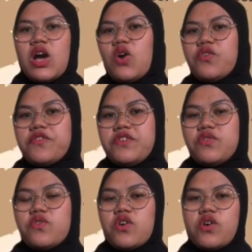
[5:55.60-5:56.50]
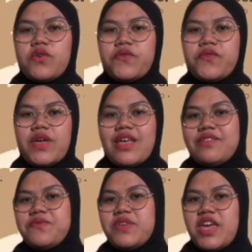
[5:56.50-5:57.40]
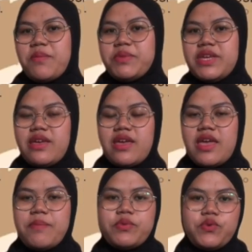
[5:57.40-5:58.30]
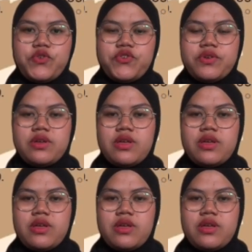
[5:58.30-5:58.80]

Overview of SVMDA approach.